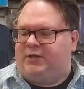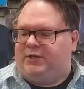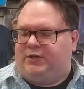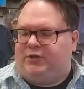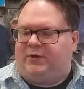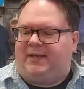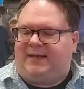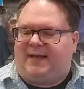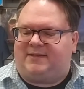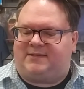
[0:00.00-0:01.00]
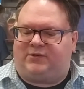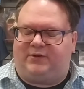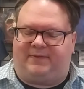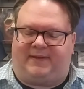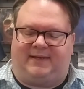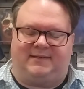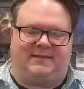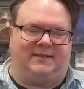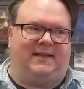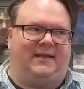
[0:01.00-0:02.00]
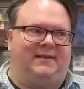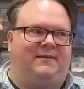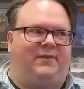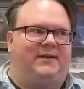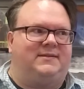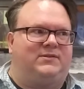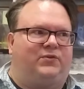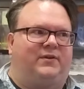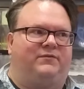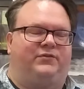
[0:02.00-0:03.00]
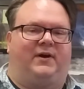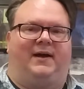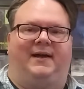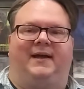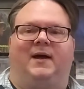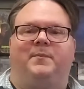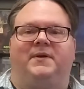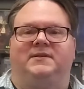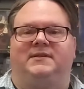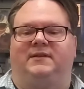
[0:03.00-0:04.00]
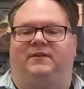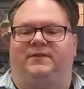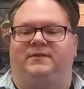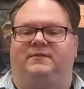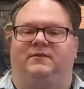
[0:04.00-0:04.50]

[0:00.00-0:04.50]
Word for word: you can get certain things and then things sort of dry up until the